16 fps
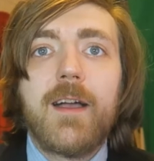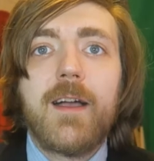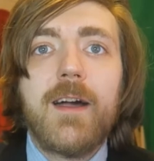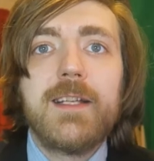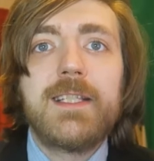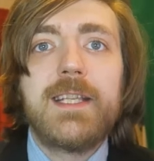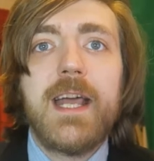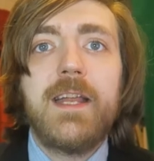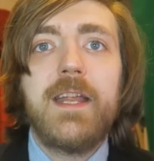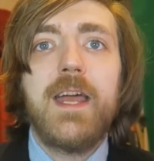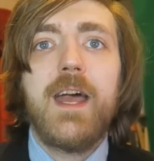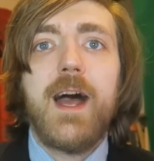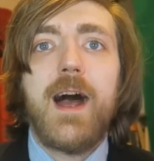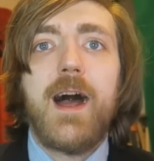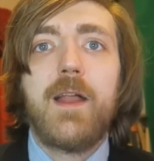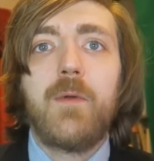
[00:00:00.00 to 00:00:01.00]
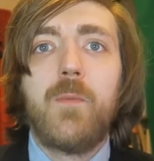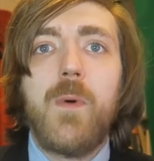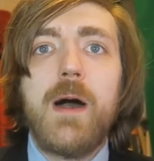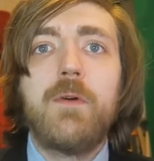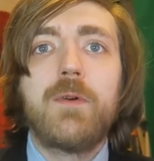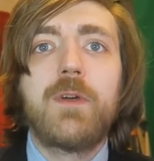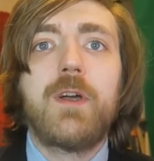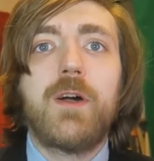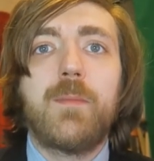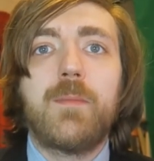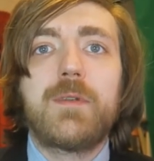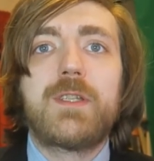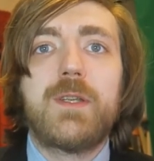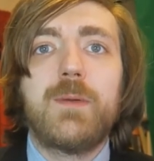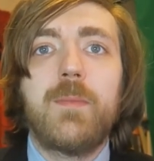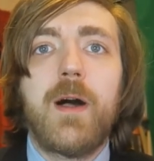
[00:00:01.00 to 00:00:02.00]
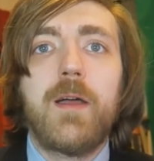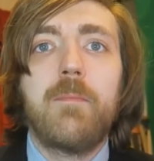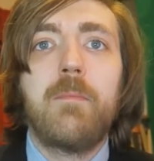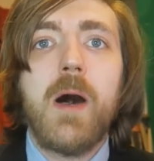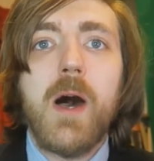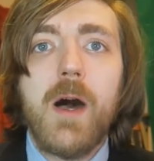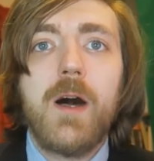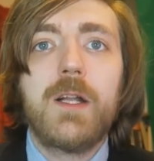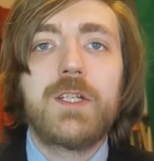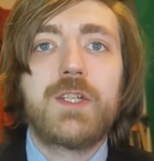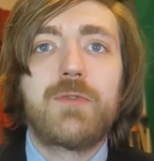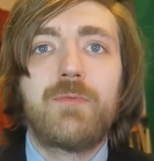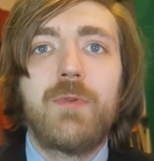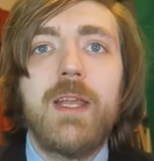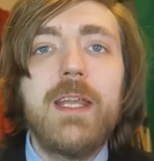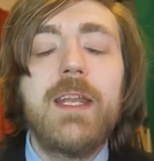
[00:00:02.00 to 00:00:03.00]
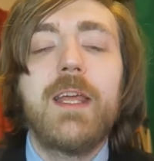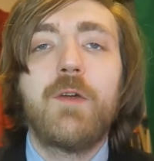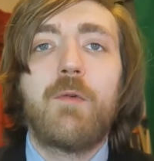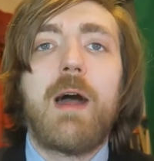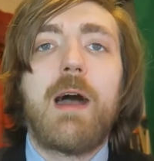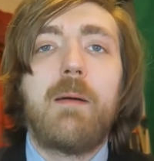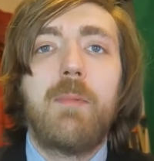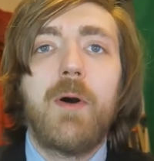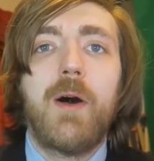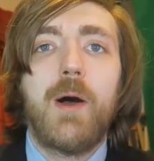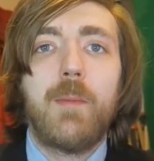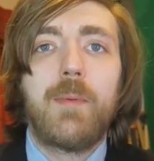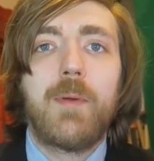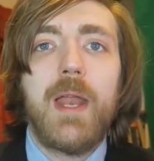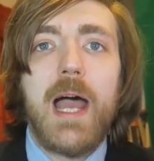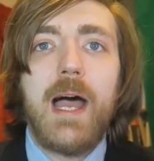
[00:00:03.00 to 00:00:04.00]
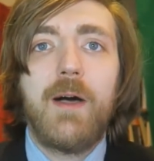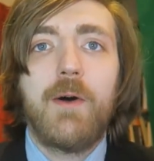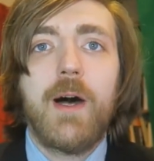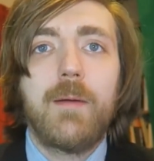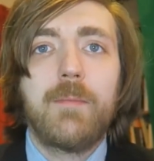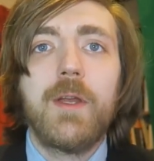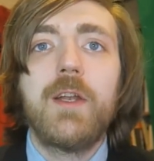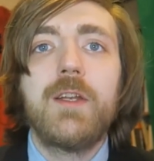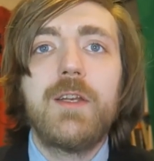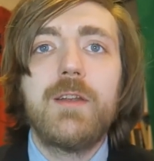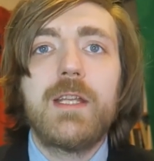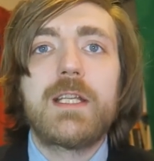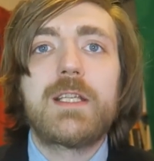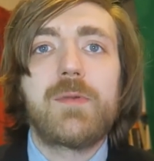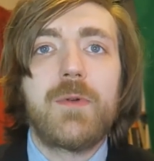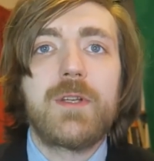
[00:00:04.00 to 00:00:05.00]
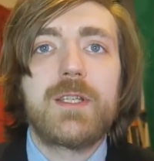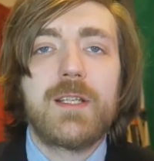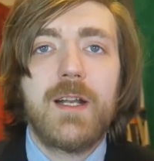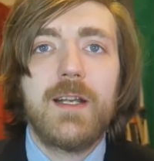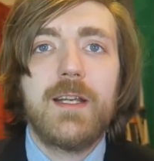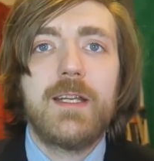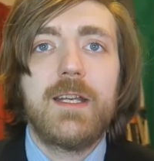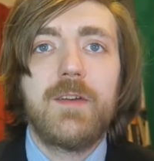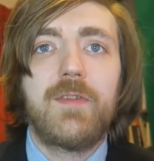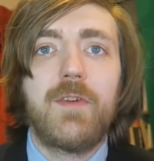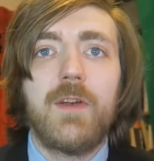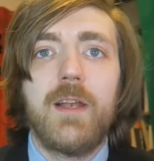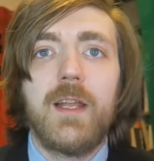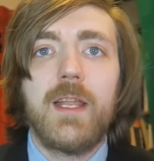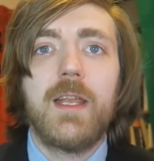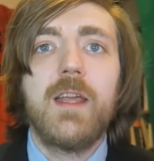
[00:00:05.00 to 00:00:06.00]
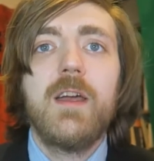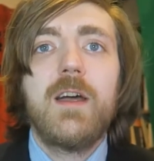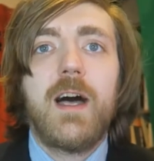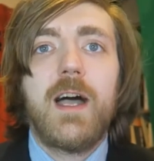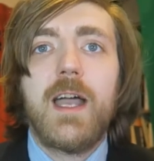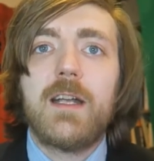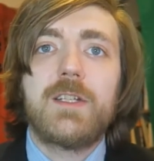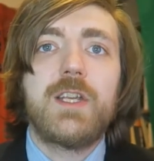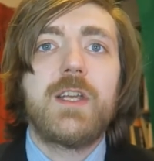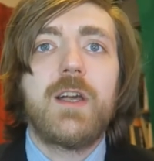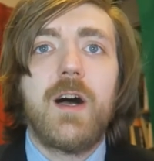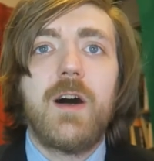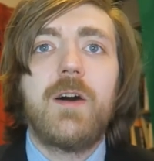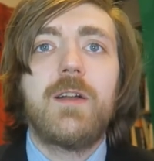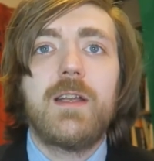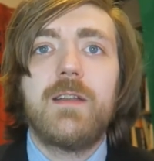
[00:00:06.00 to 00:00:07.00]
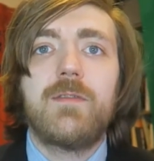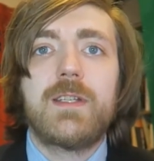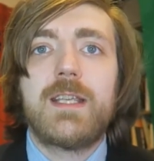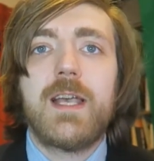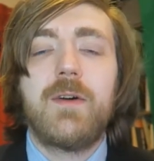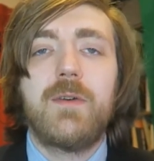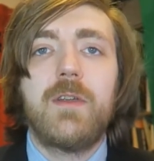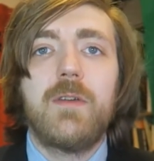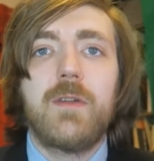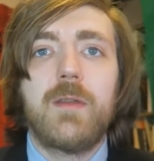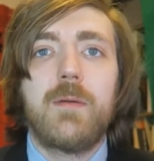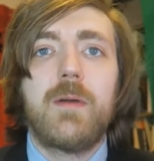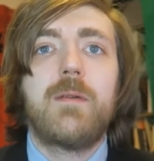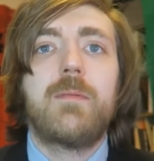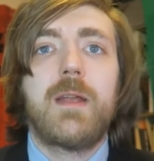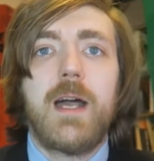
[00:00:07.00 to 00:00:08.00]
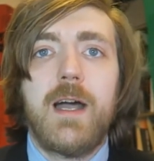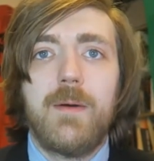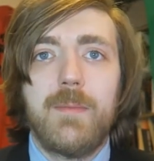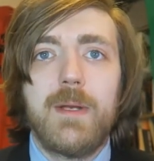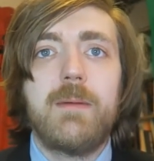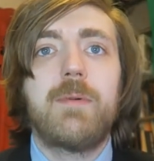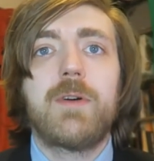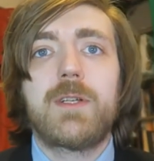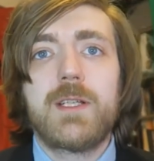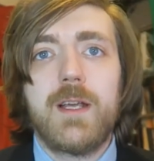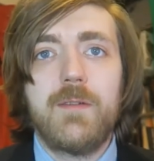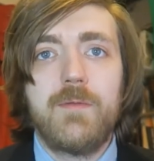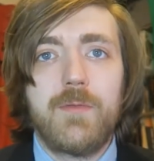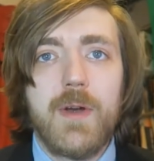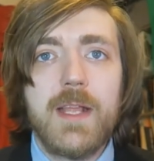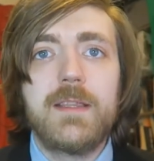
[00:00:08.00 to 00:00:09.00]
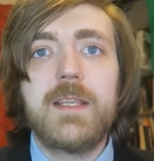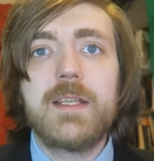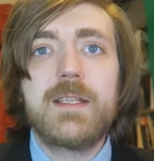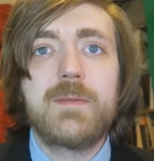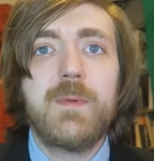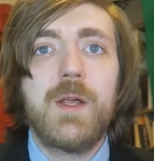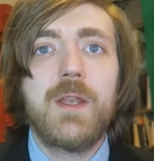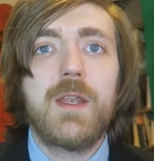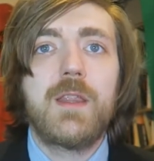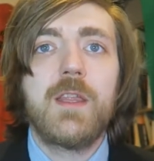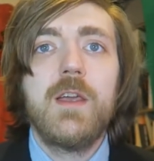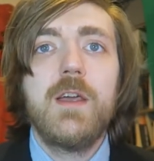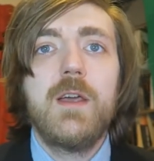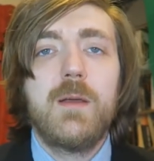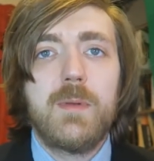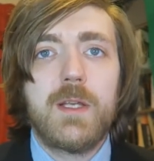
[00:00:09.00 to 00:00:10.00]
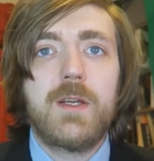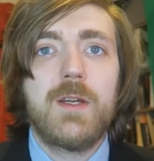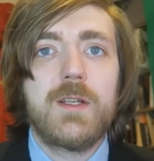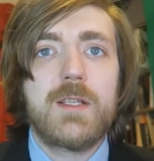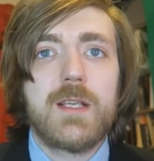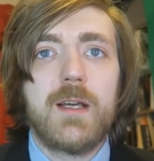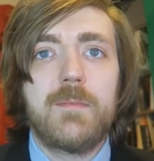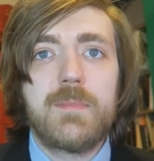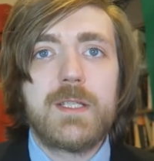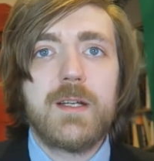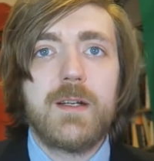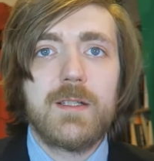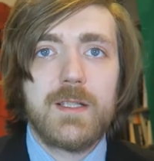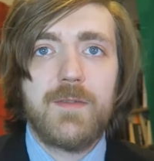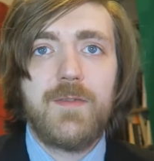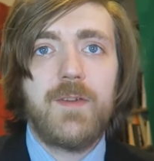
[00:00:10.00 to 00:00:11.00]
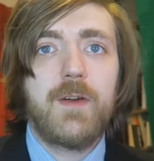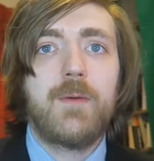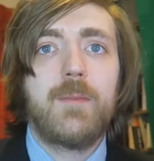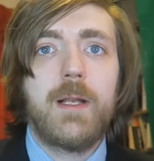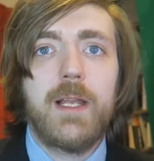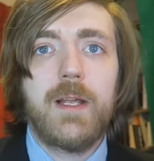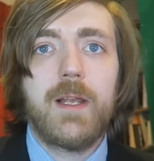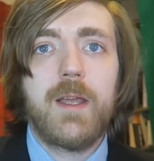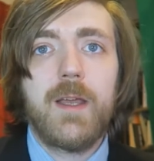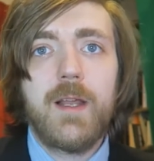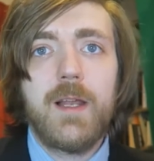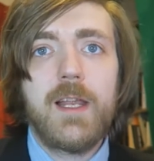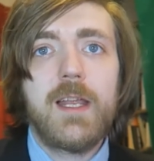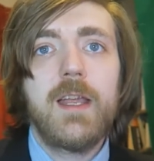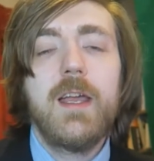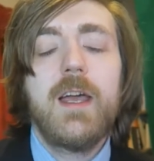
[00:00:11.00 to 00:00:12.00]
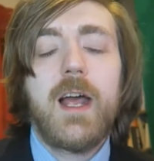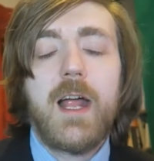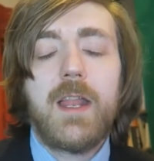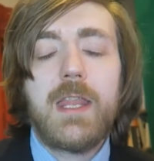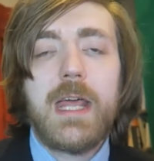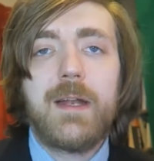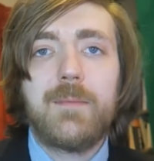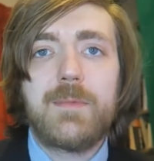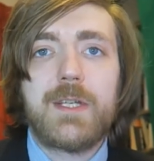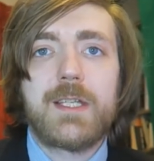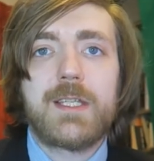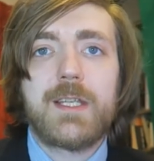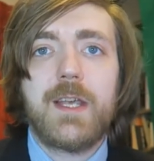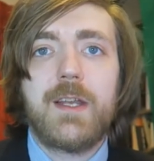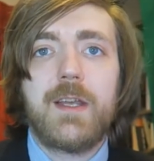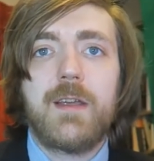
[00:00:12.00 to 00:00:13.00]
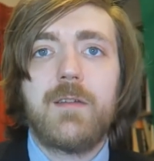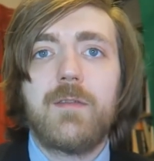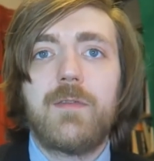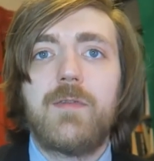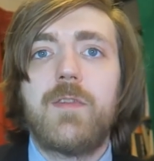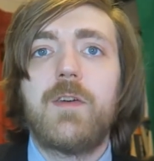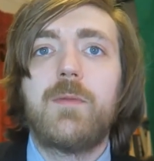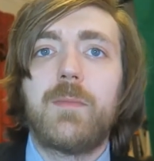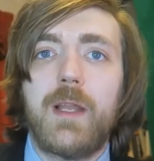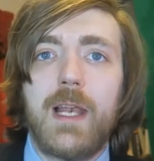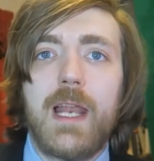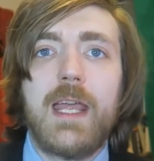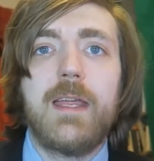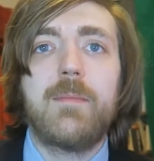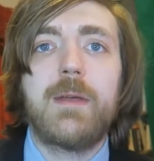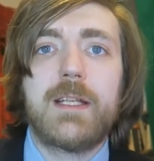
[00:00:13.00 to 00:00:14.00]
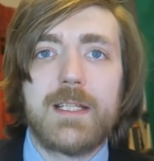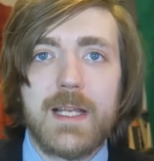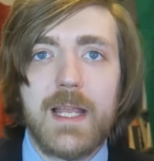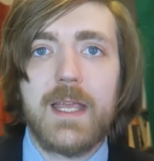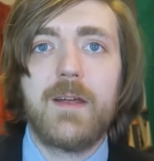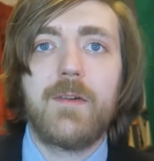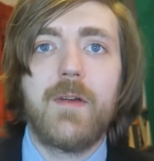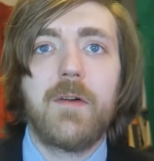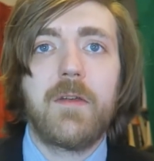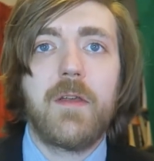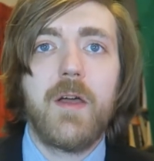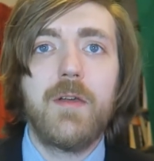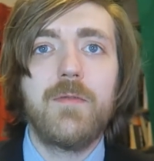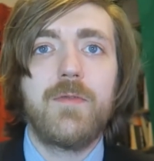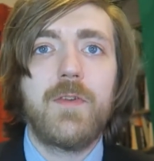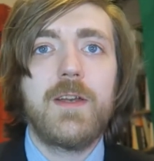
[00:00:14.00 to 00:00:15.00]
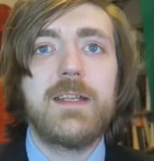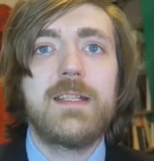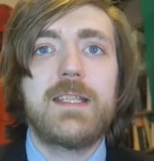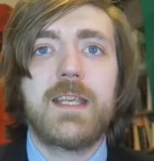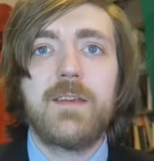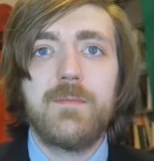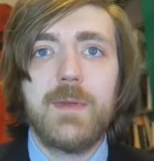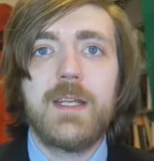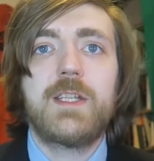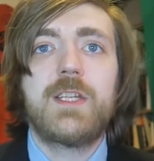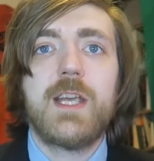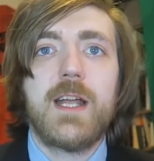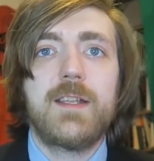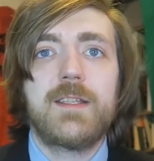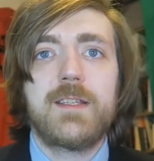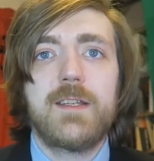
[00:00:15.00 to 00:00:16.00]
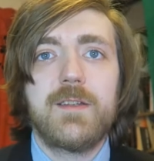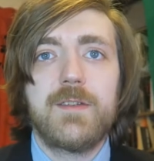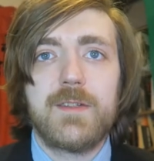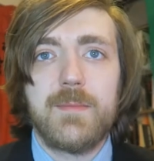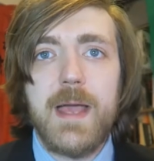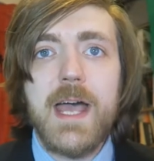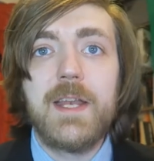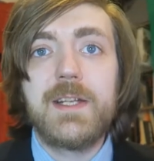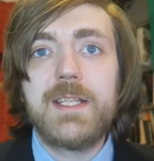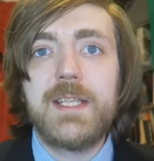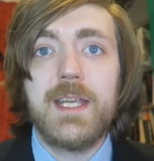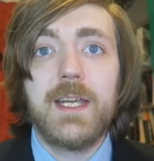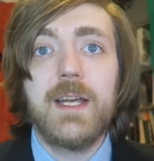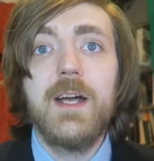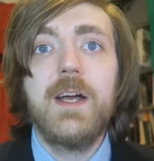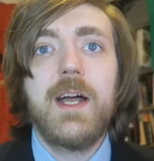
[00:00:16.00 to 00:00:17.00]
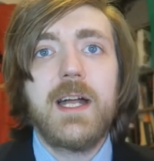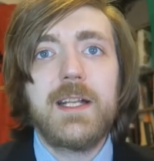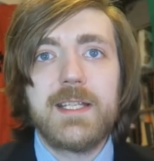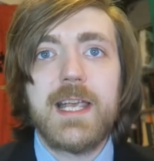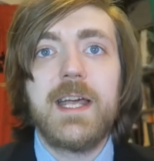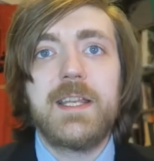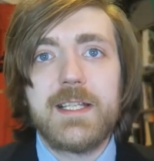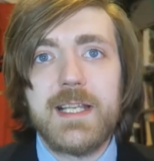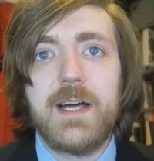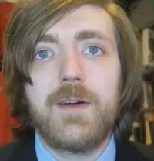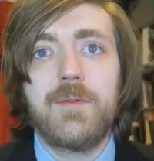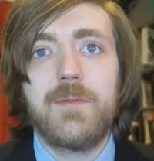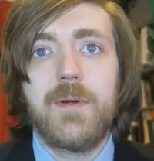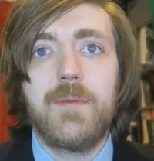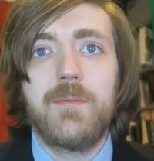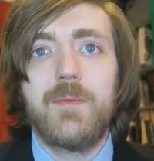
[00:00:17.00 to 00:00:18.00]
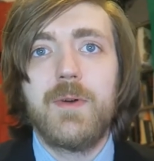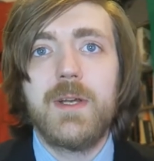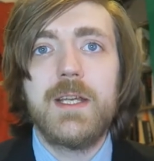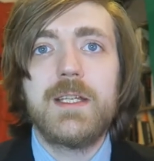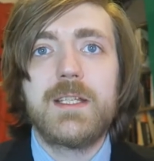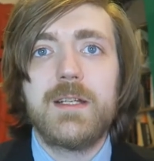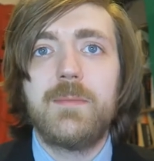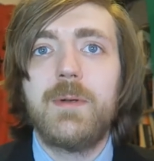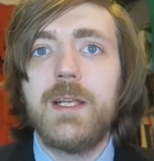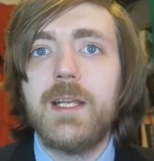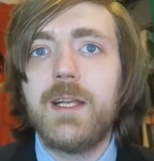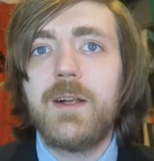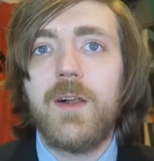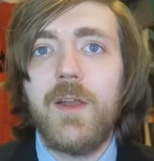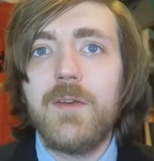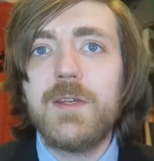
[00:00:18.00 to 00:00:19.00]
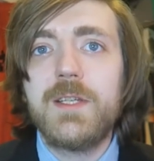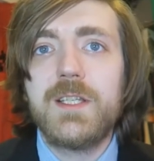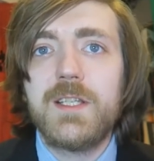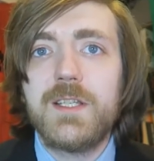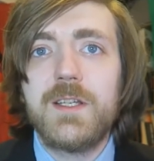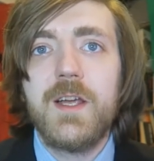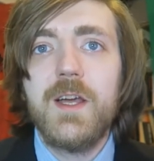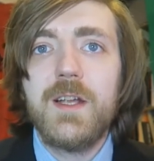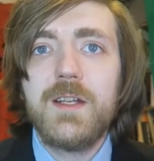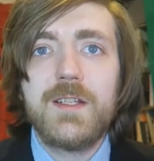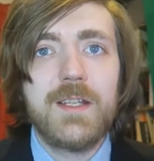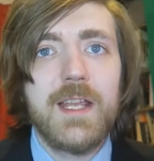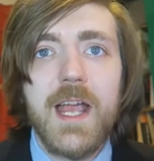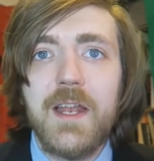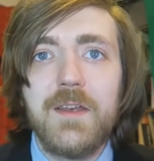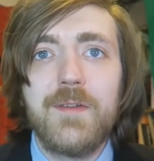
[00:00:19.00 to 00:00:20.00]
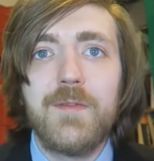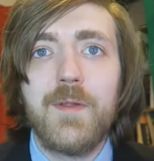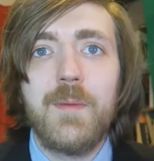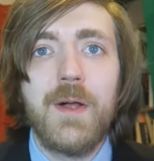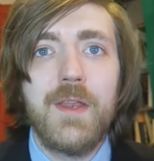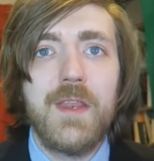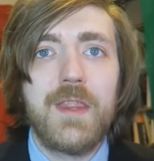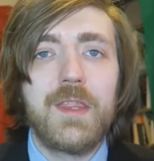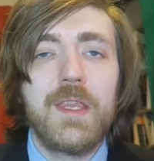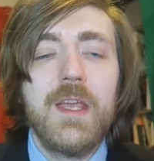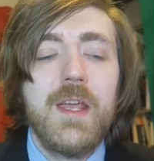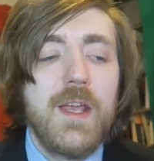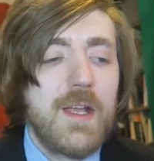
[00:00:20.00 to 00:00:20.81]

Hi guys, Dane here and welcome to my March reading wrap up. Now, I'm going to do this one slightly differently. I actually can't even tell you at the moment how many books I've read this month because I'm starting to film a little early and then I'm just going to film the later bits later on. Hopefully to give me a chance to do some editing and to get this out reasonably close to the end of the month.